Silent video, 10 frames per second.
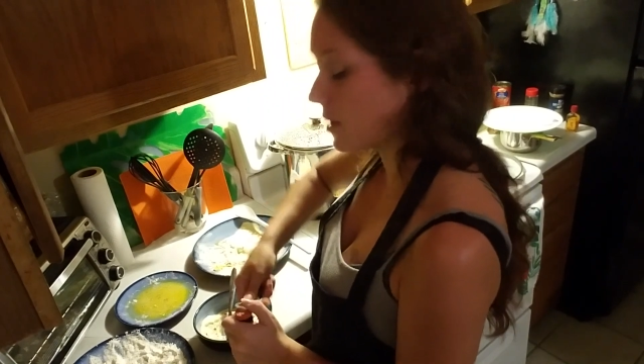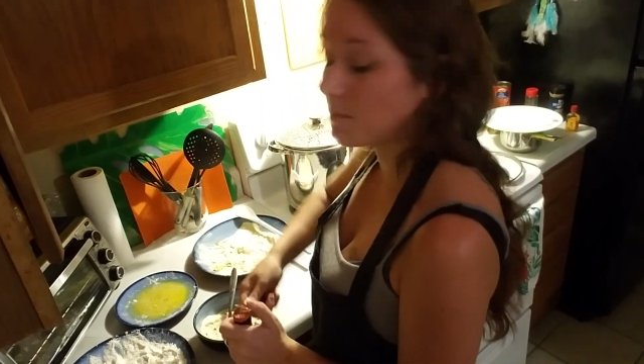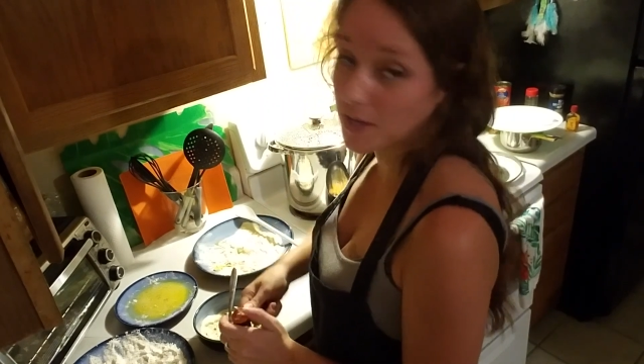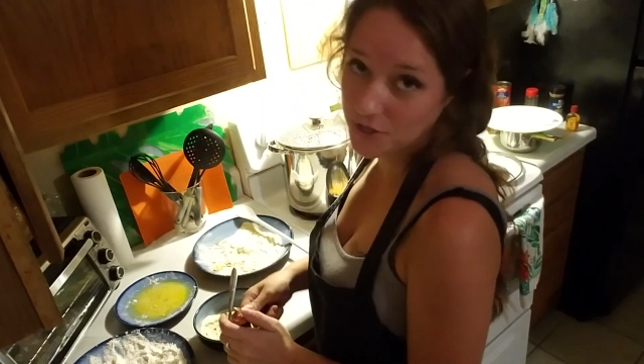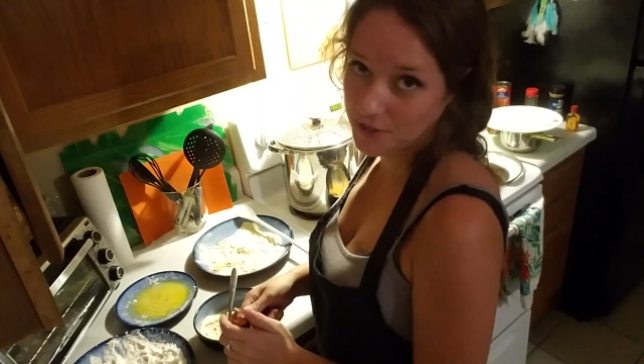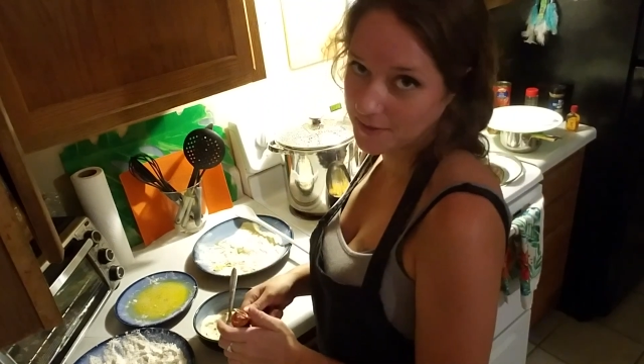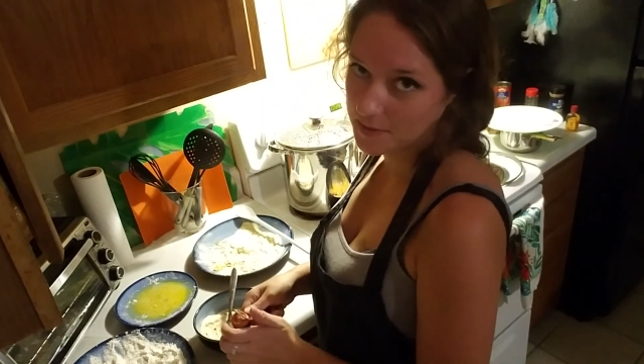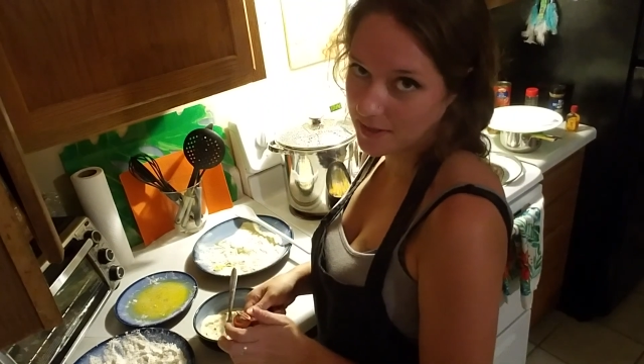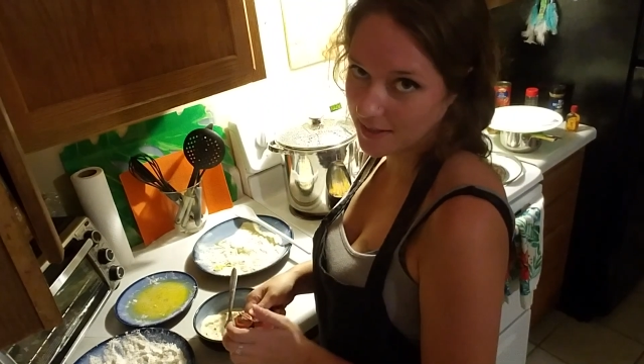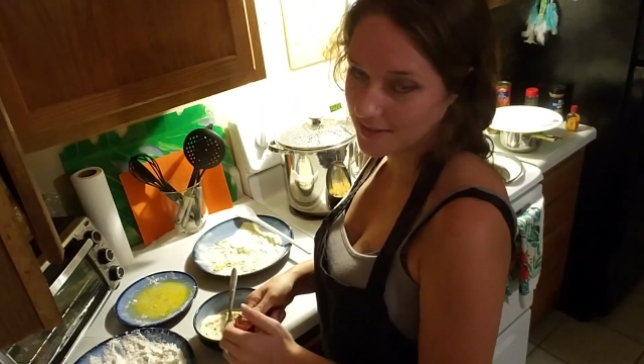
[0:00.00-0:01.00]
about measuring, it's
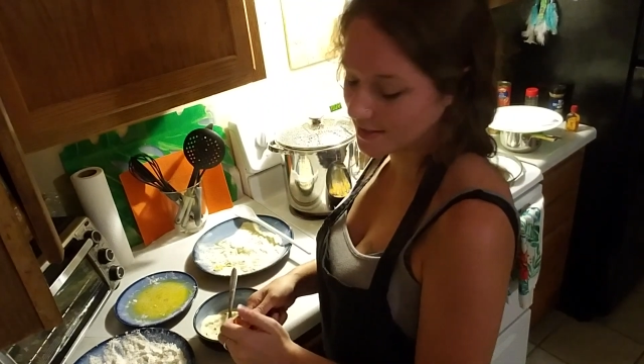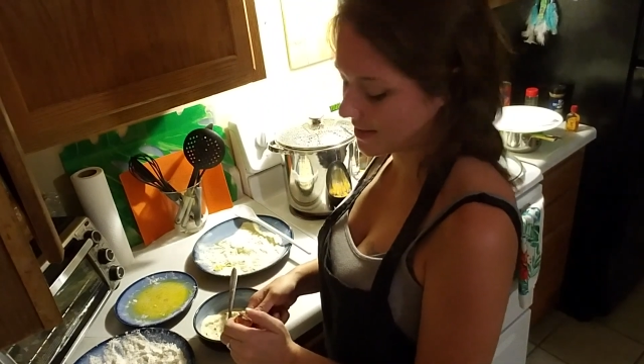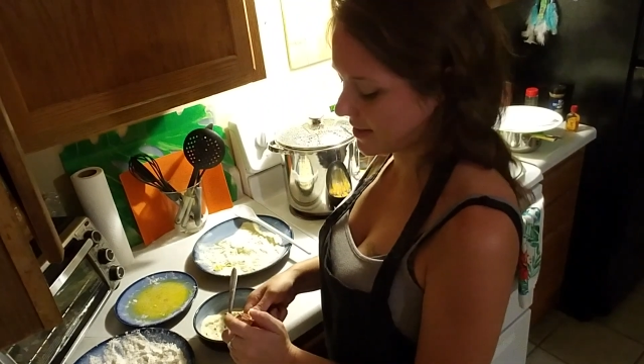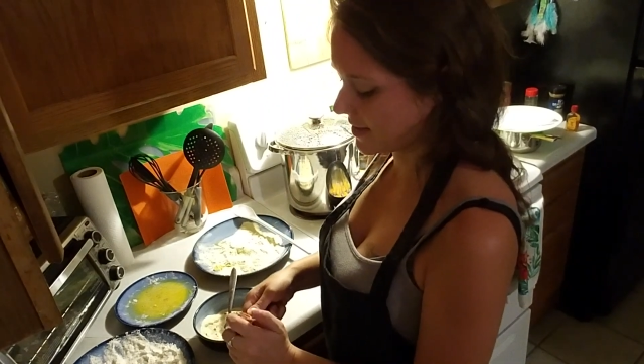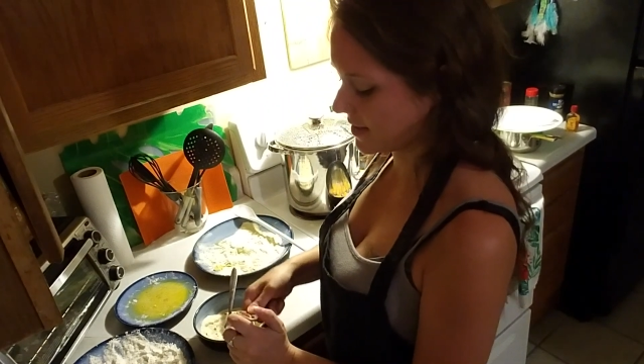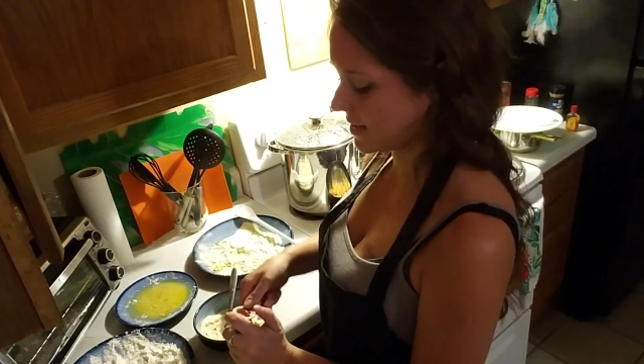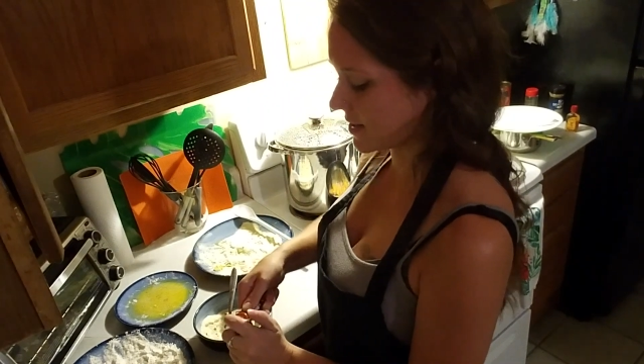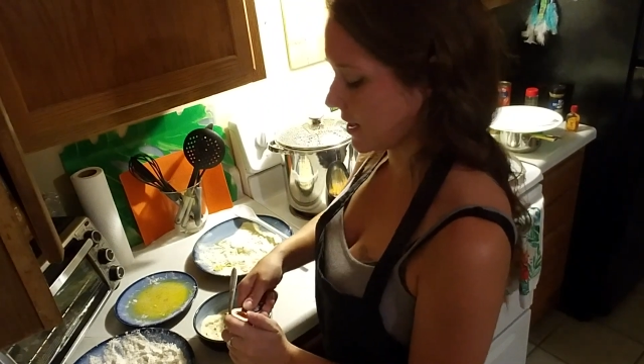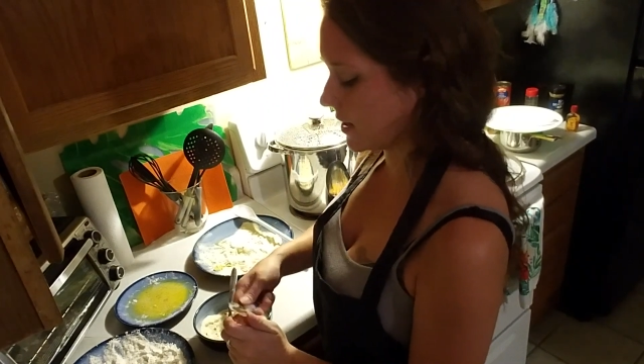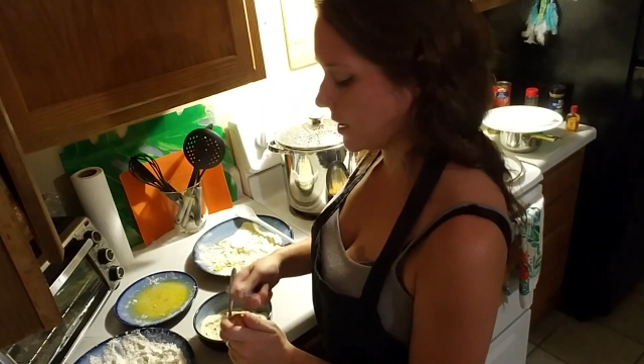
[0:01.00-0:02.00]
about consistency. It's
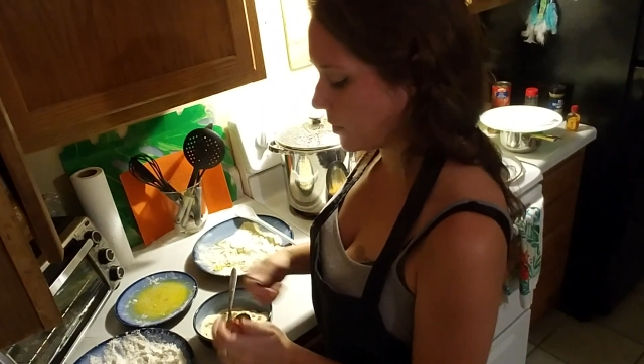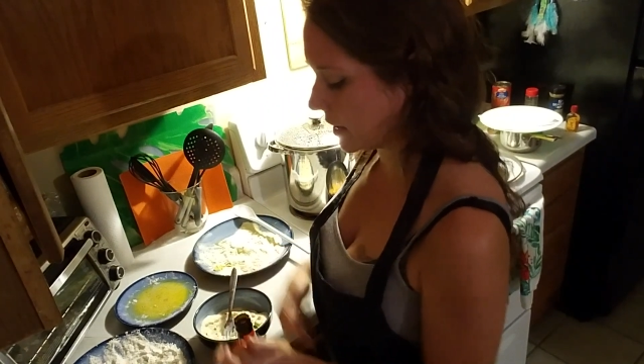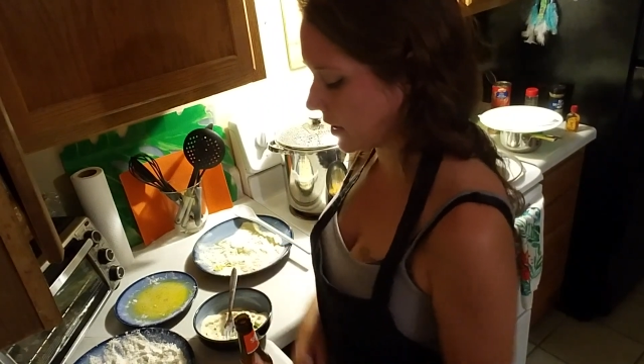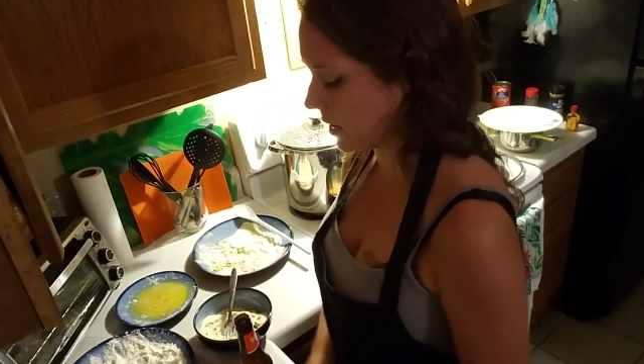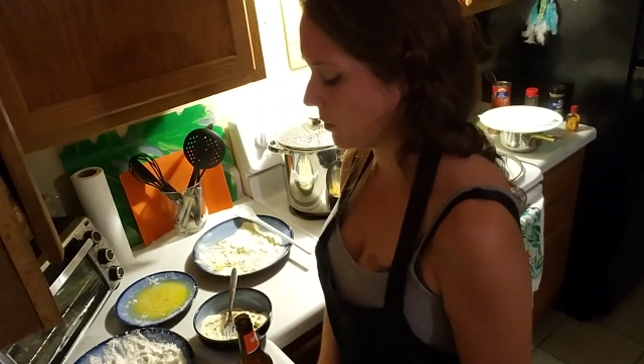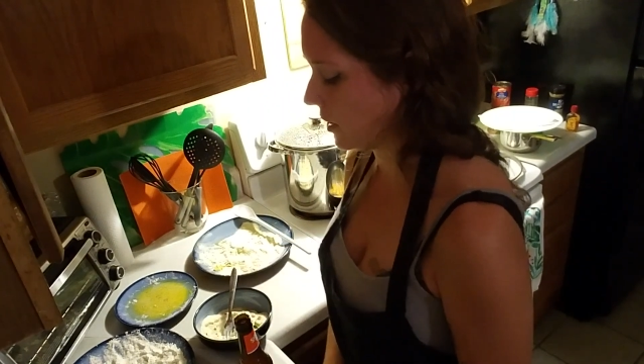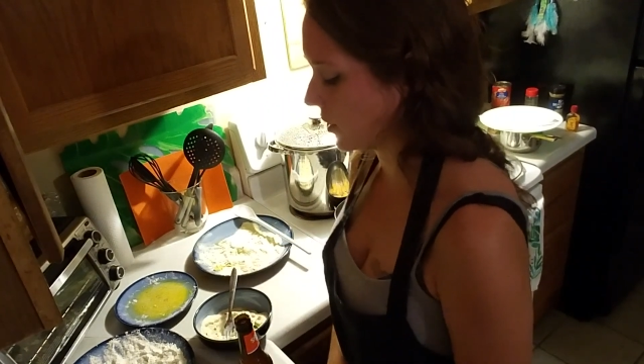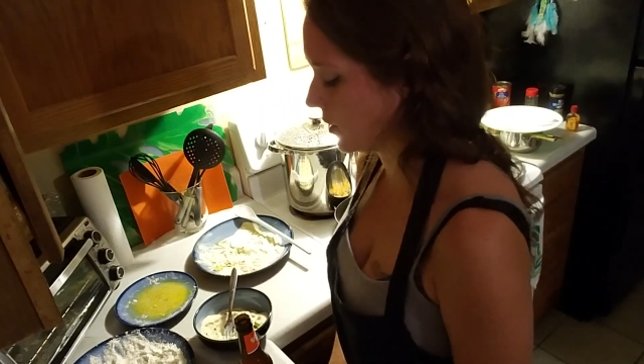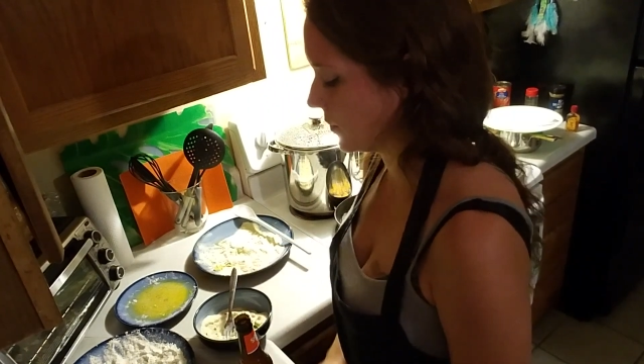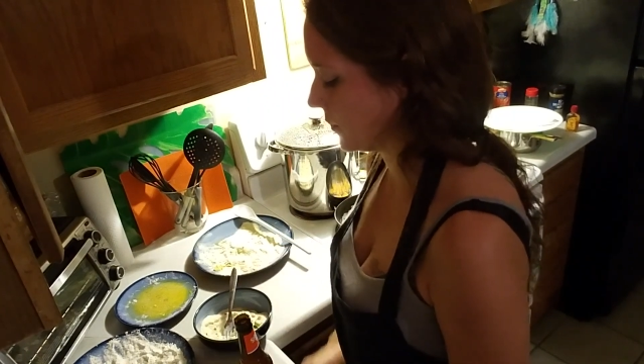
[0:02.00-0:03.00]
kind of like pancake batter.